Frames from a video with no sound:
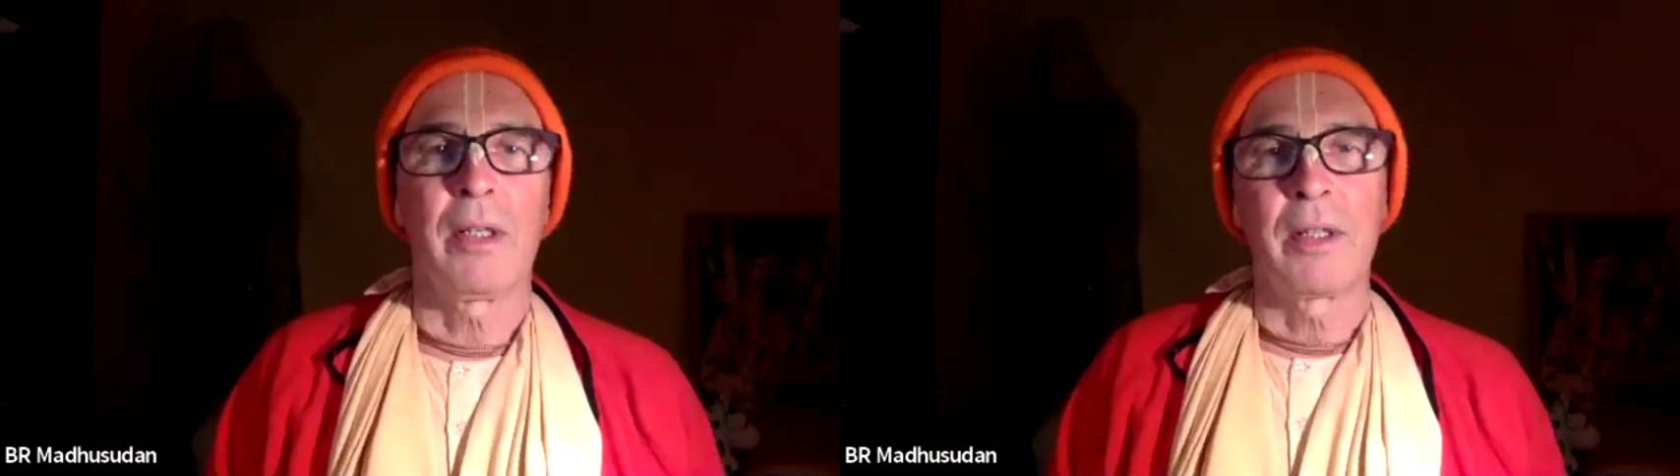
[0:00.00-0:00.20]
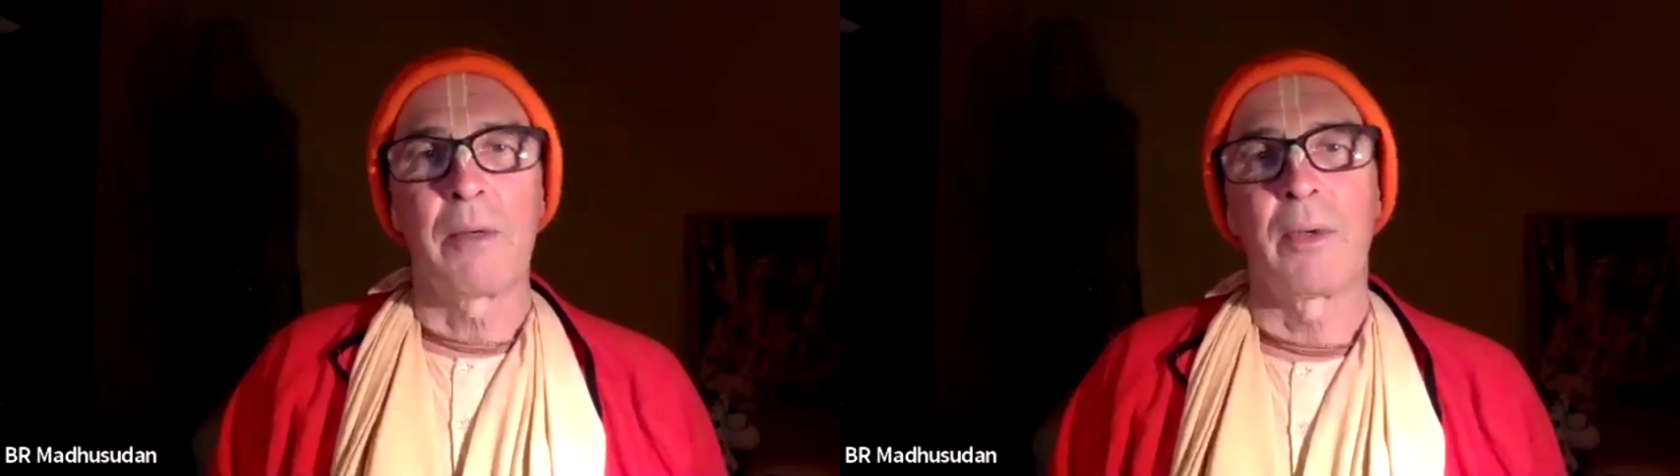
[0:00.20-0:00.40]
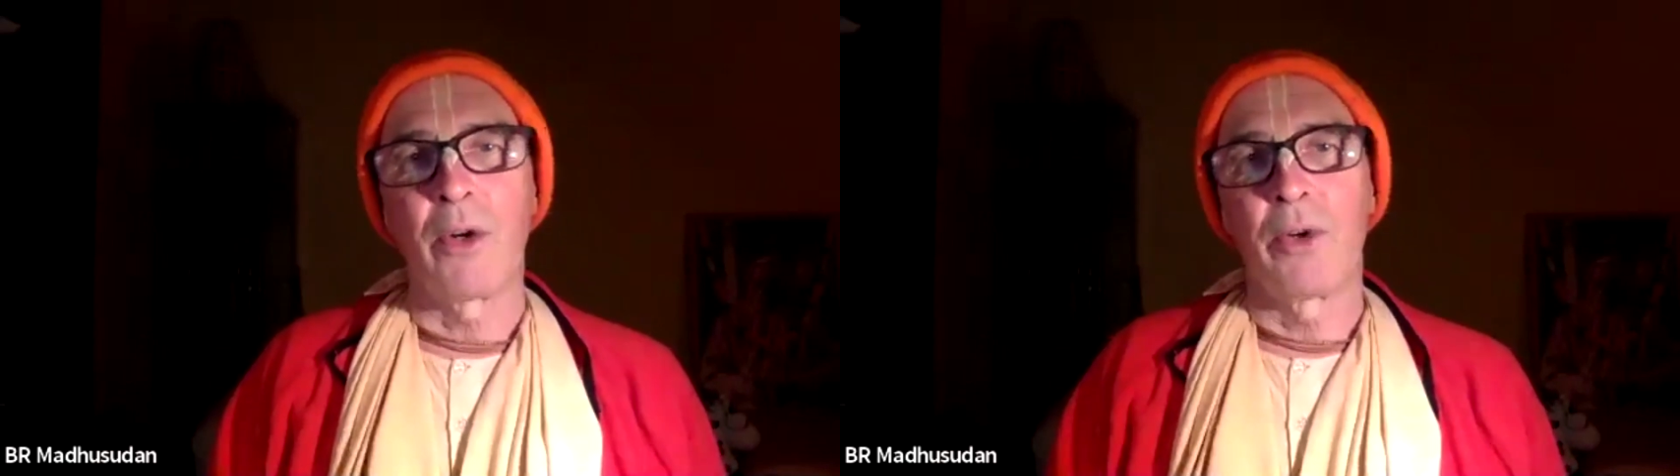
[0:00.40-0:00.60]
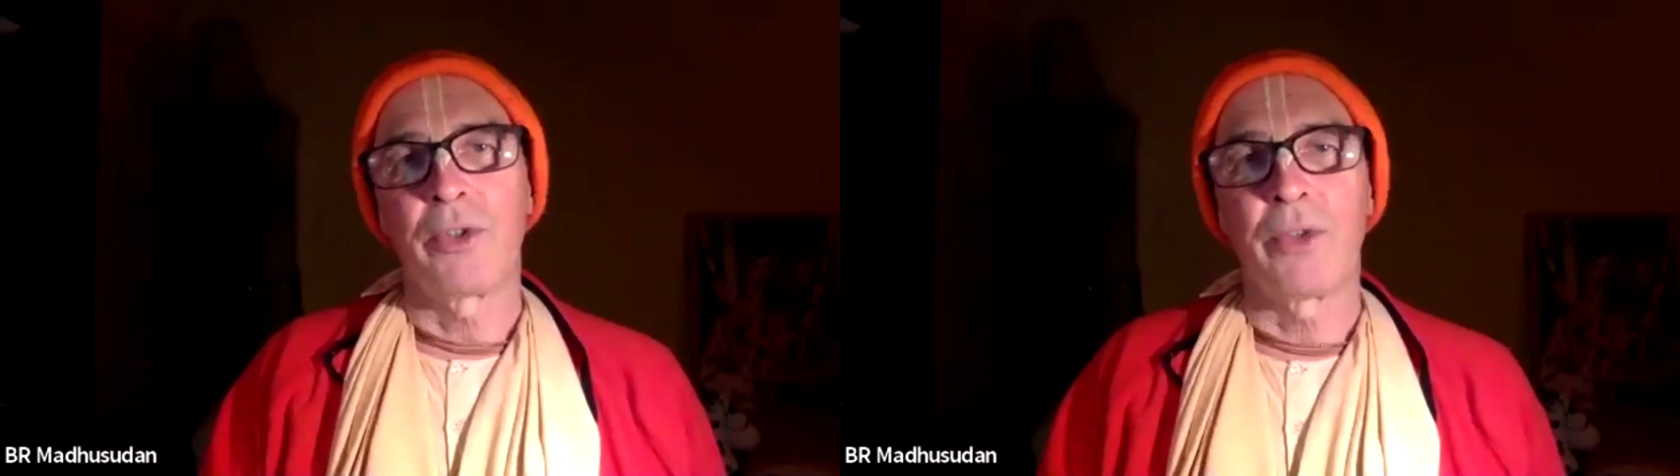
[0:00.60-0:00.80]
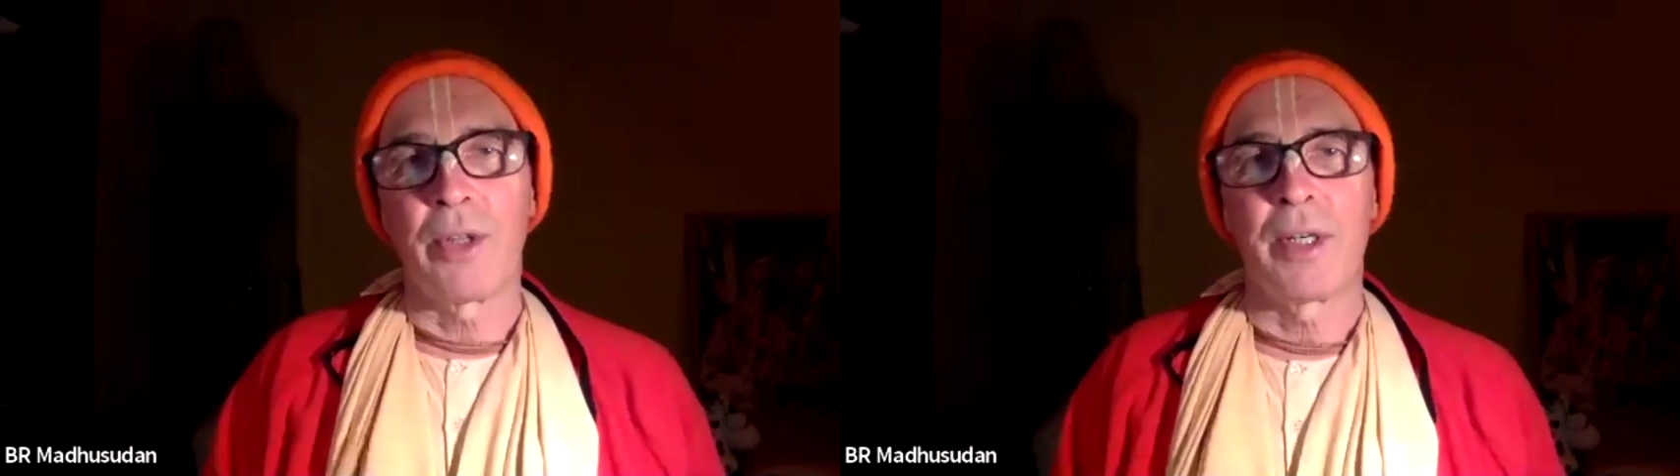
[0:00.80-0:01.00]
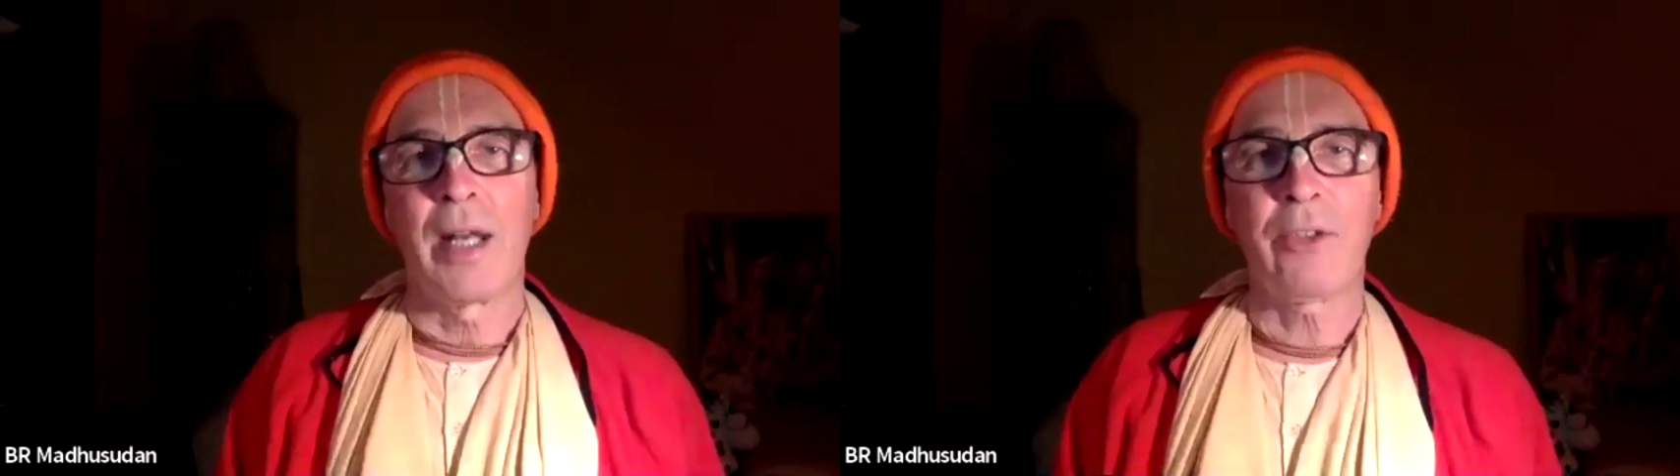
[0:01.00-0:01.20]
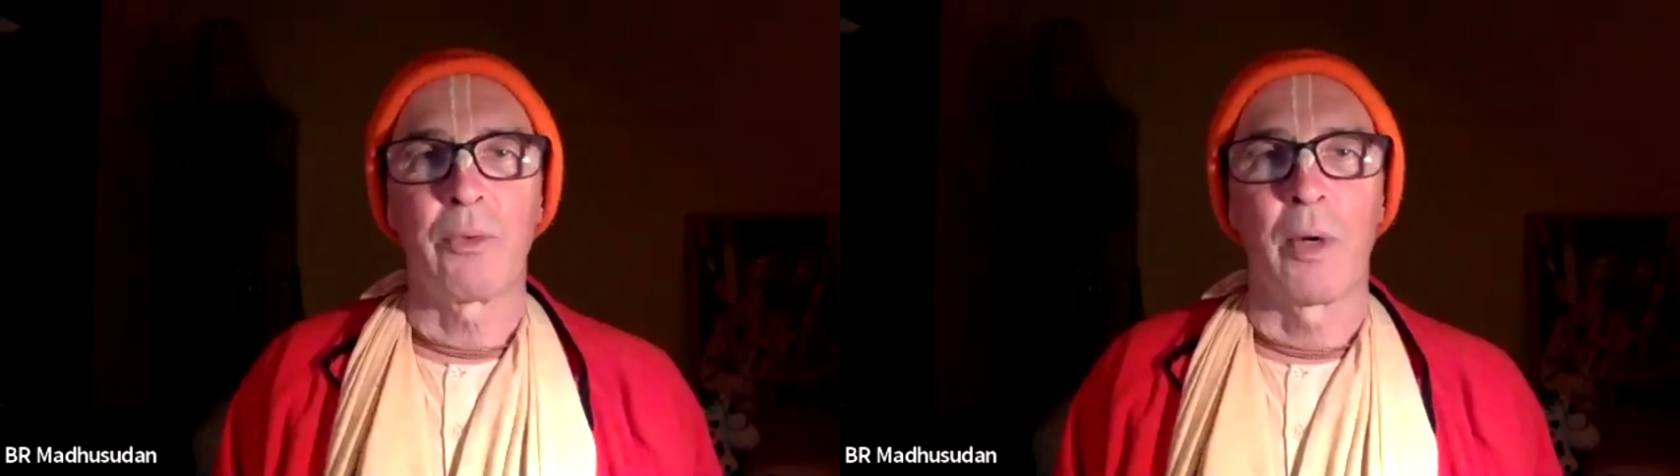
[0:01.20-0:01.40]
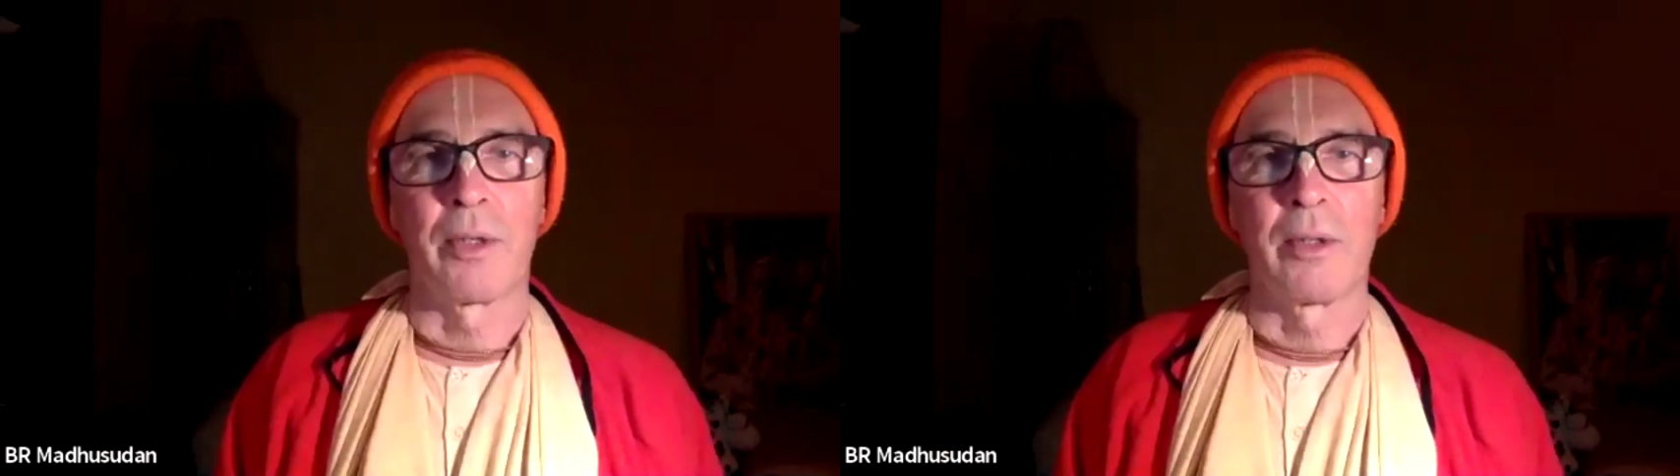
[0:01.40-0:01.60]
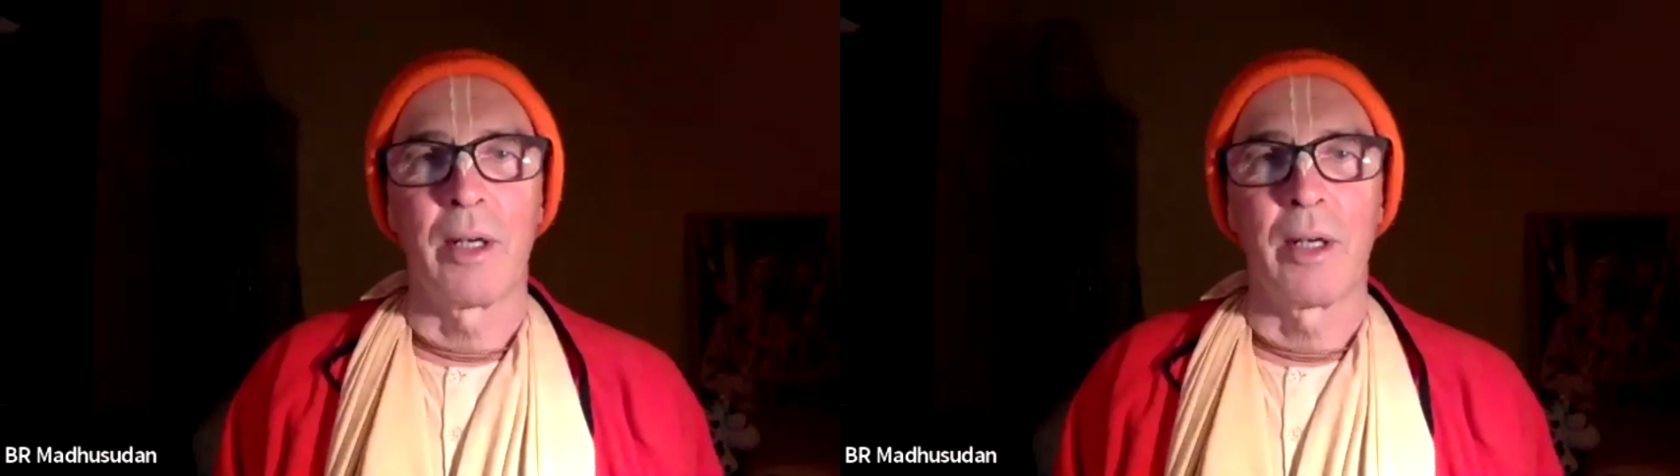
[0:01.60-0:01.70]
and then we're going to the next one.